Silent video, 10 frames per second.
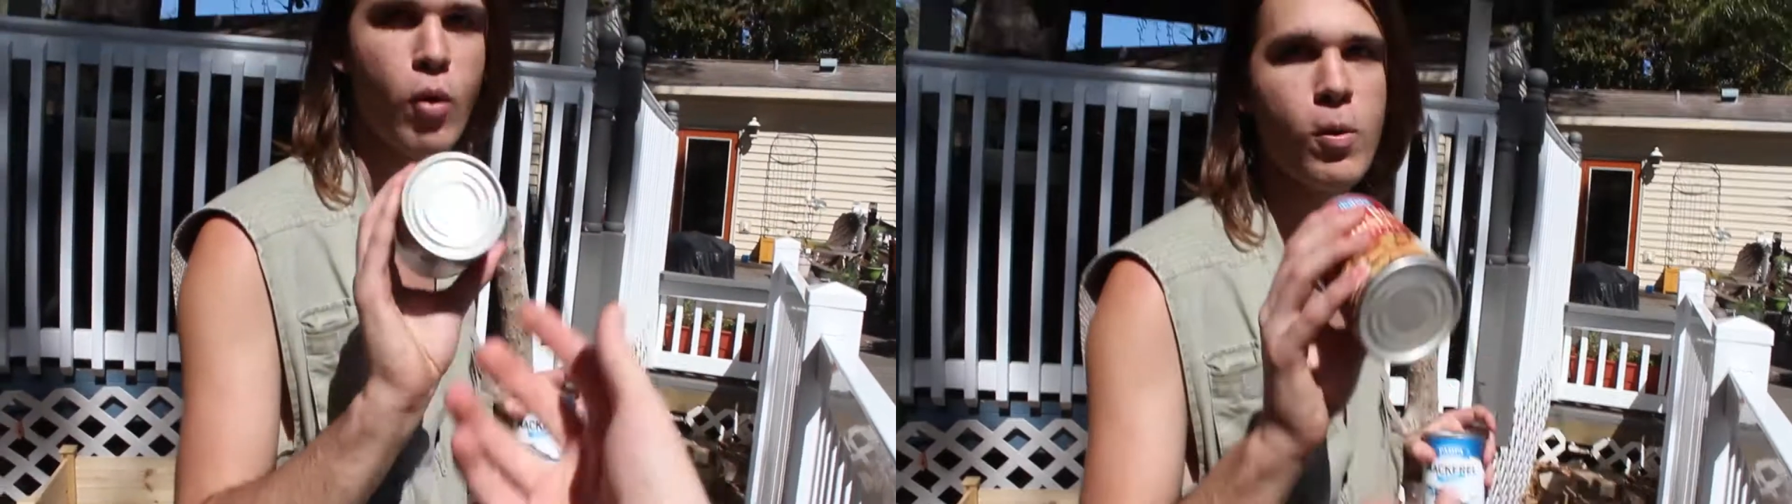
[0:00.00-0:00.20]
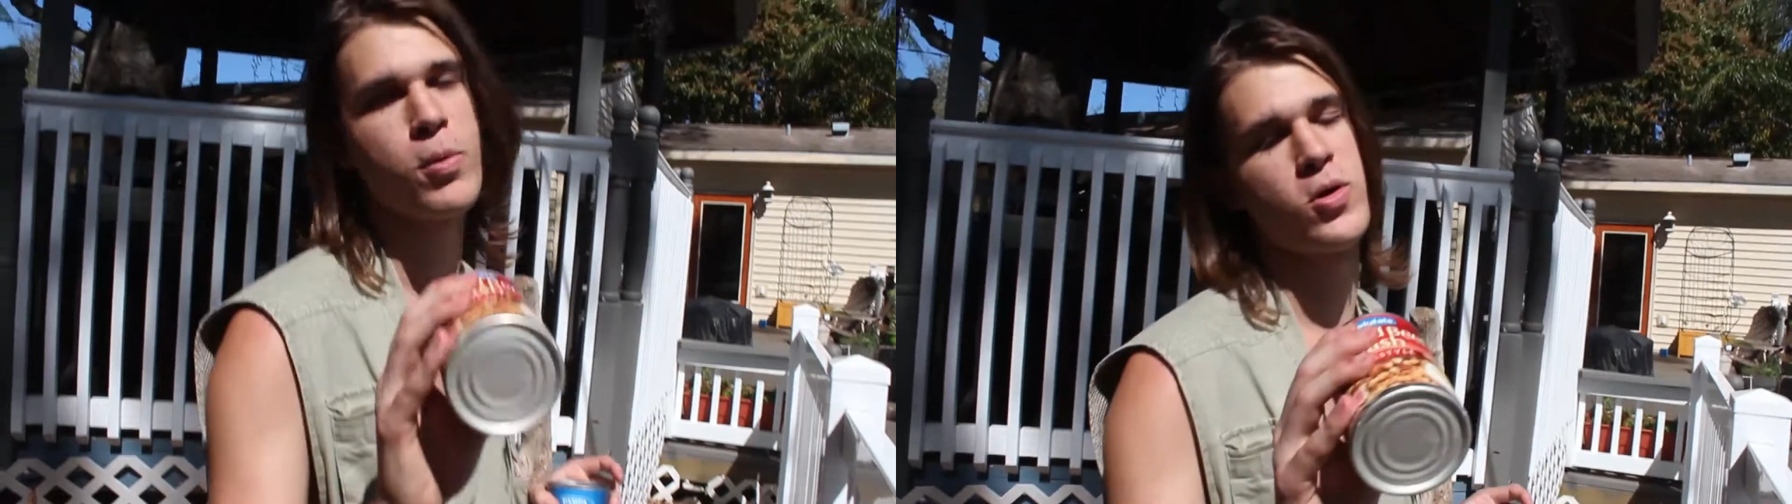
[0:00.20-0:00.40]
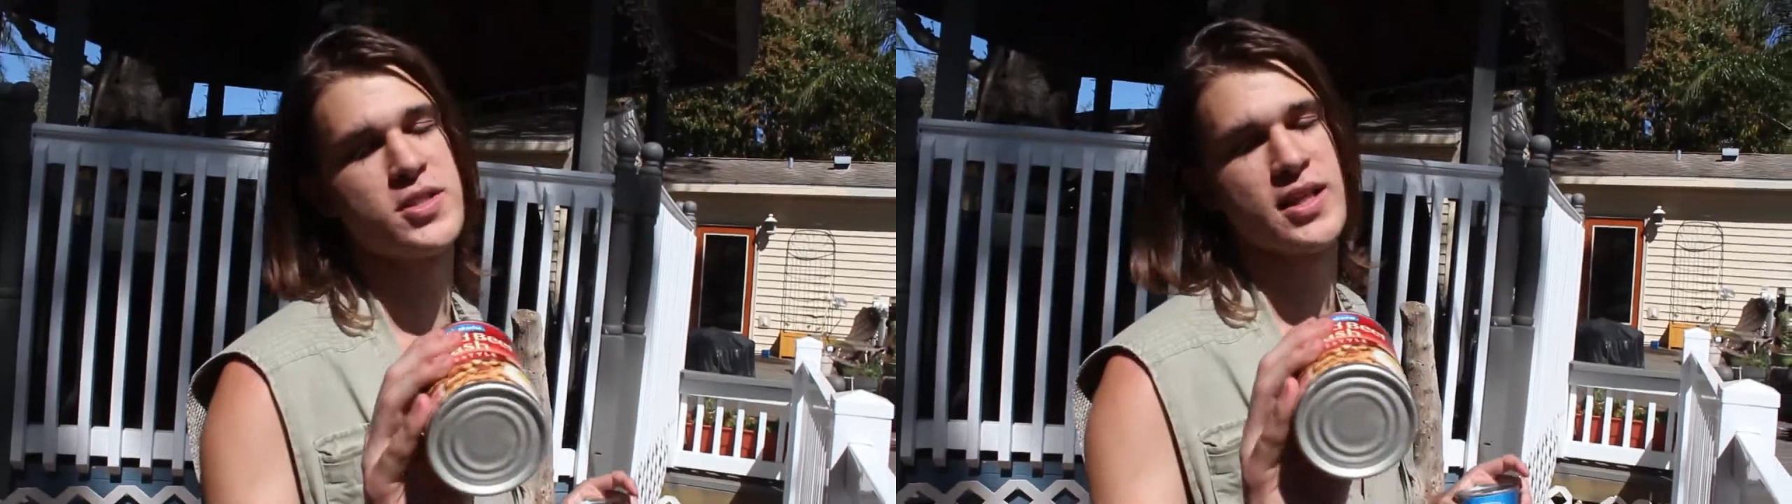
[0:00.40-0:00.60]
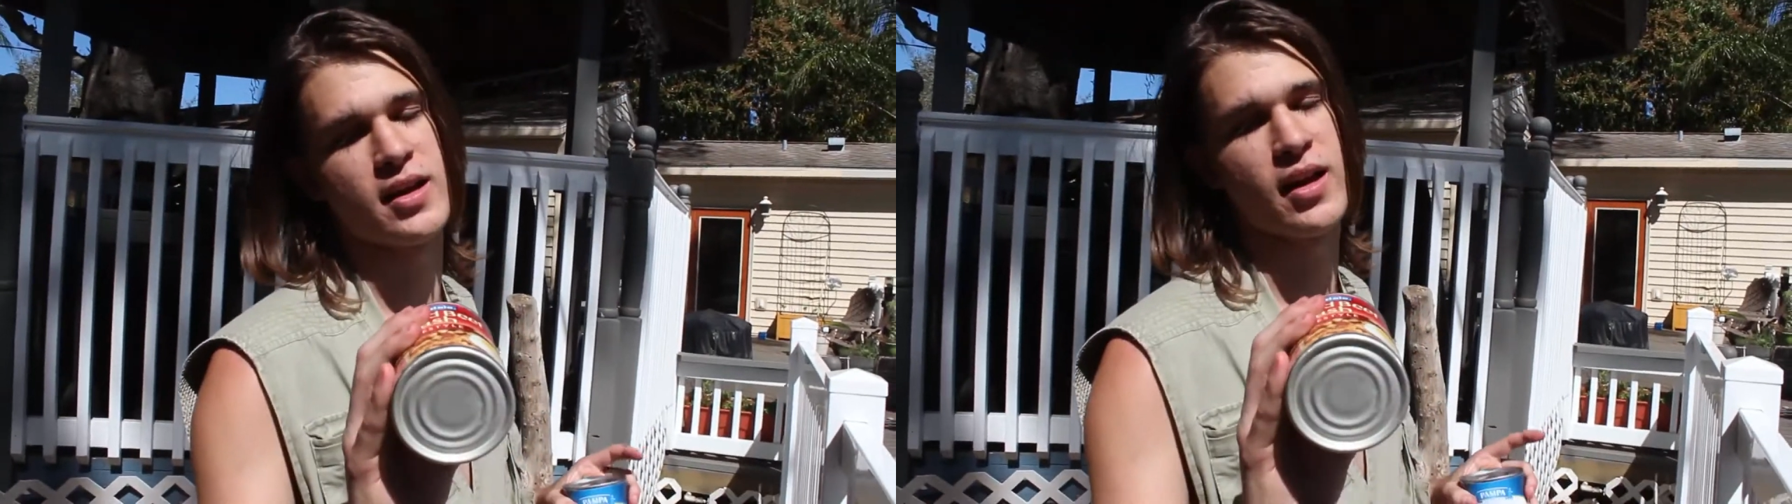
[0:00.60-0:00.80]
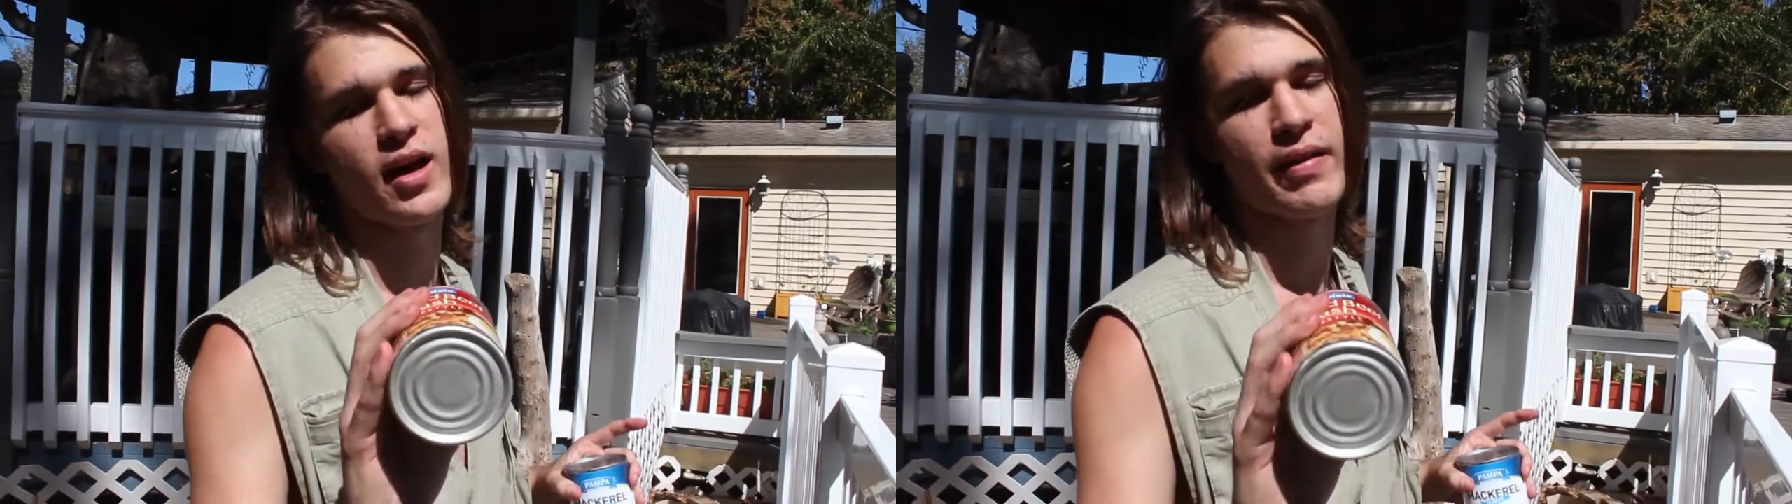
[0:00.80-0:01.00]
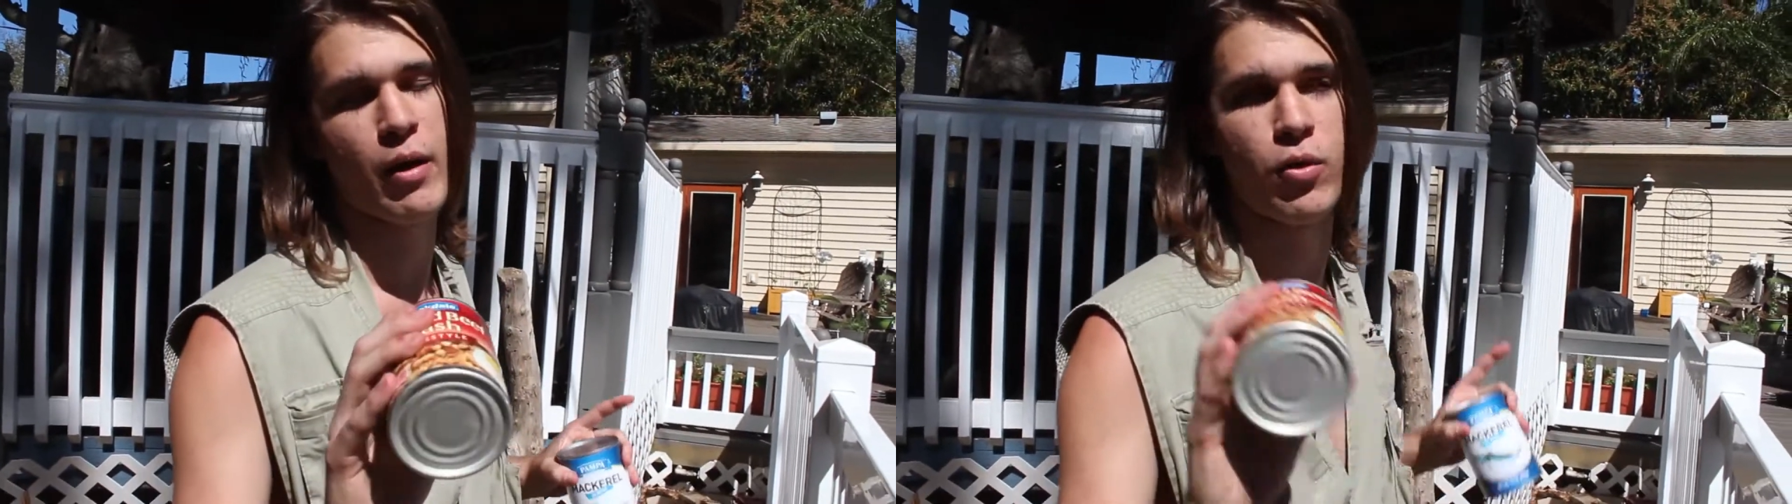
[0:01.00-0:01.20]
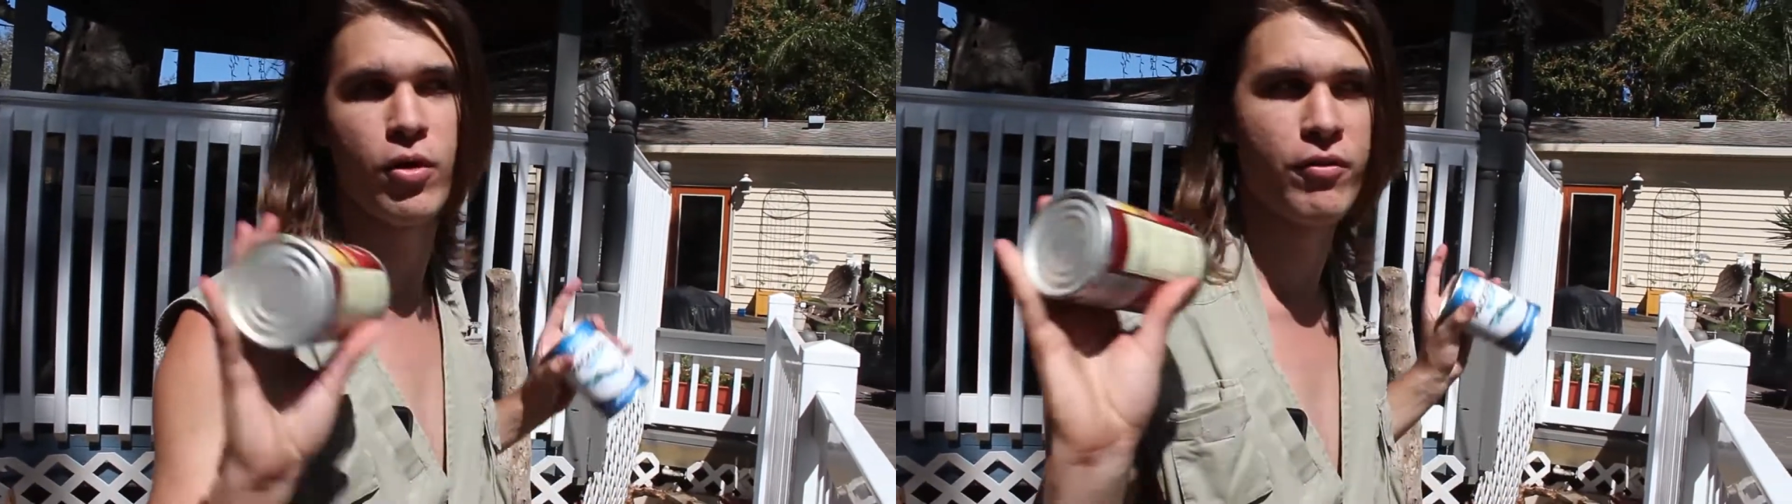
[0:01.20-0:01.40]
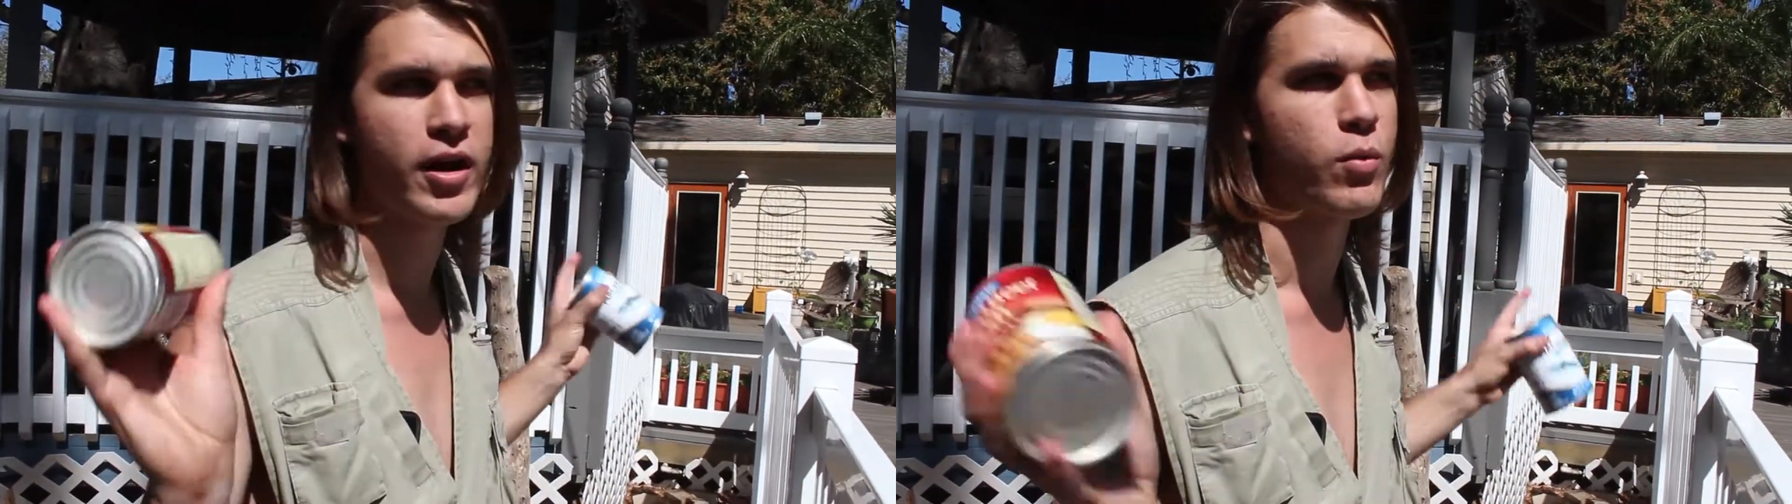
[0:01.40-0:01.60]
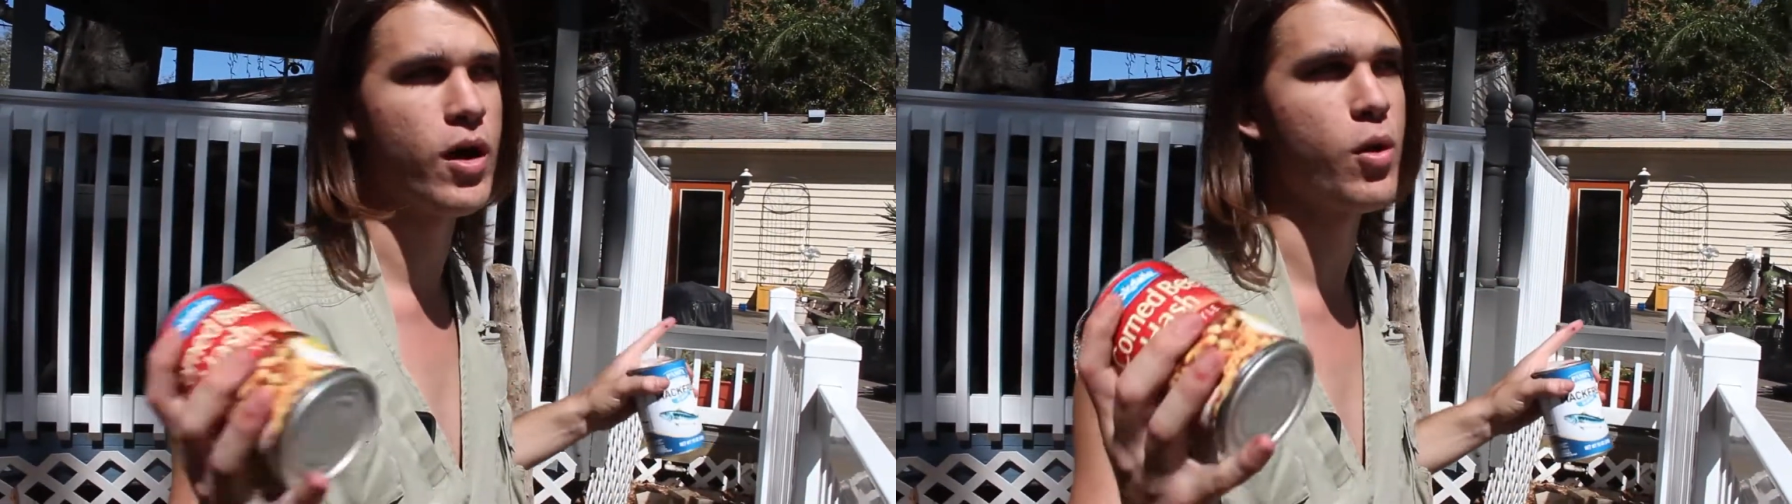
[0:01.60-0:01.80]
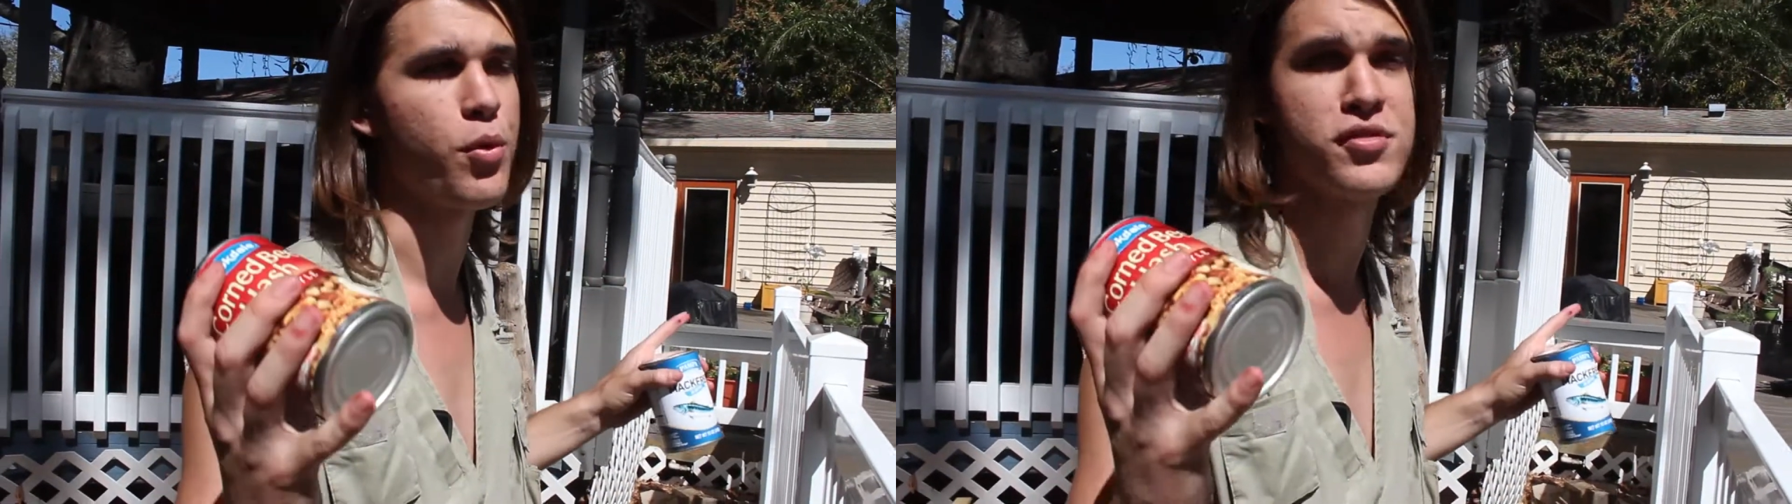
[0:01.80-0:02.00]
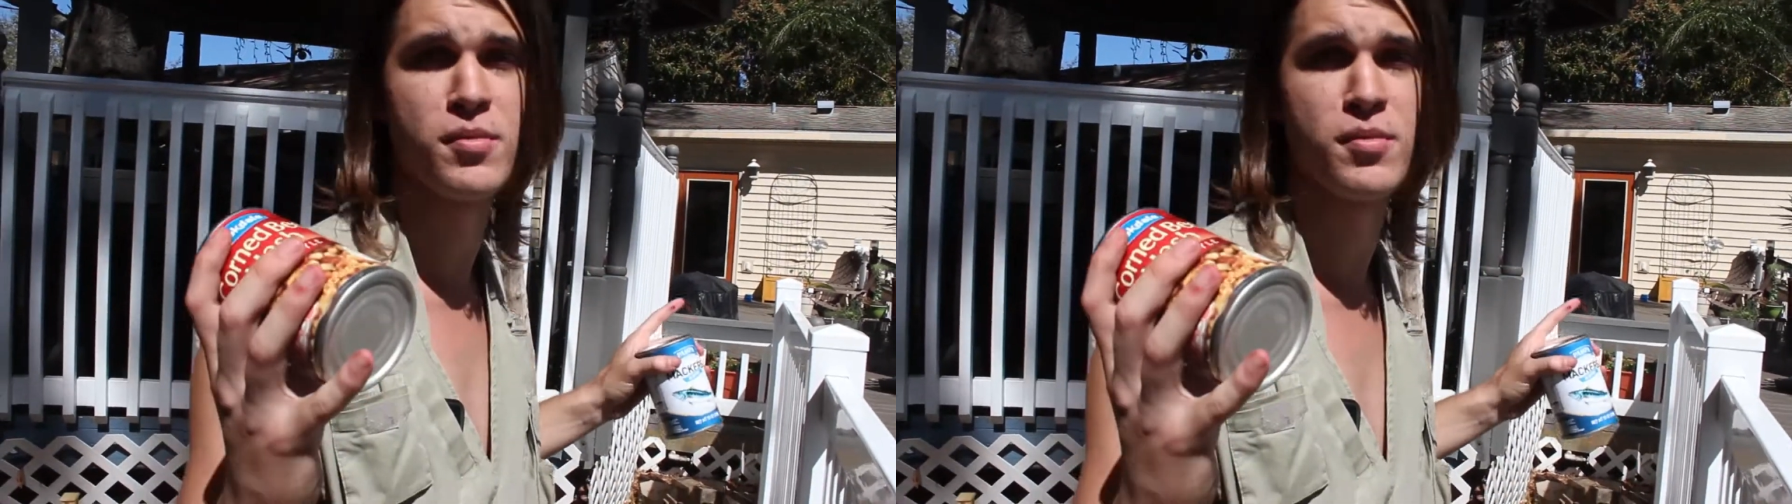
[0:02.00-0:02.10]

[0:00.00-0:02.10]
more protein. That will go very well with